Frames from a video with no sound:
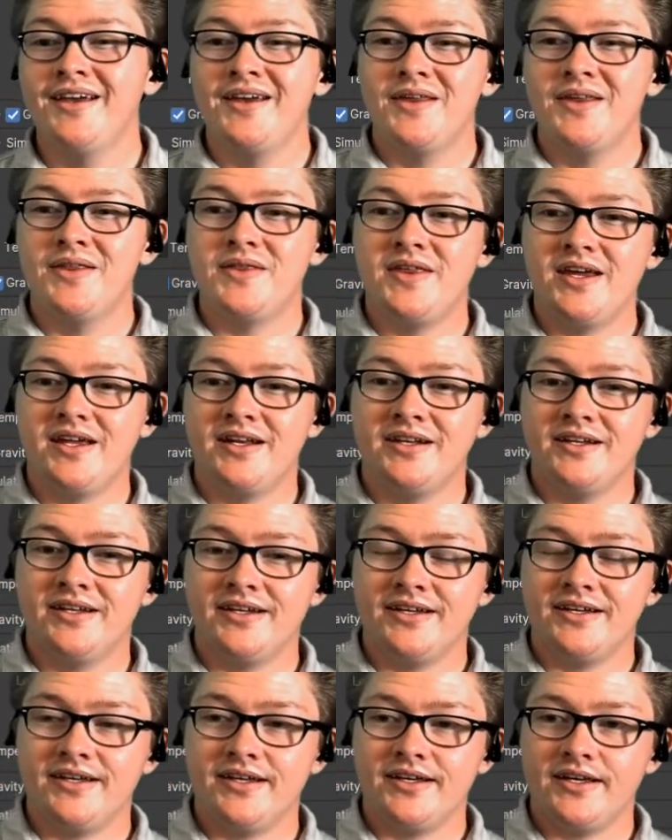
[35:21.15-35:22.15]
then
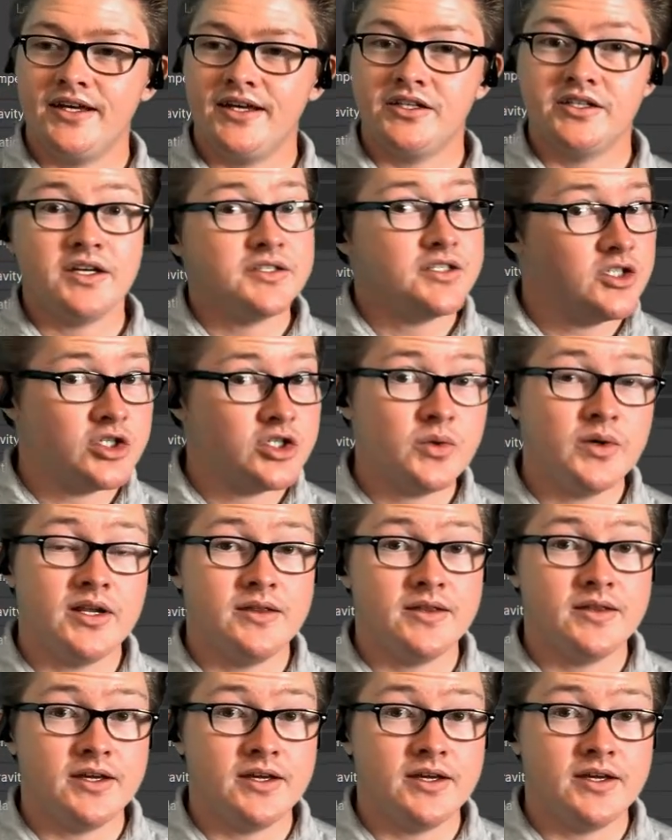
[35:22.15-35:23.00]
it doesn't do anything.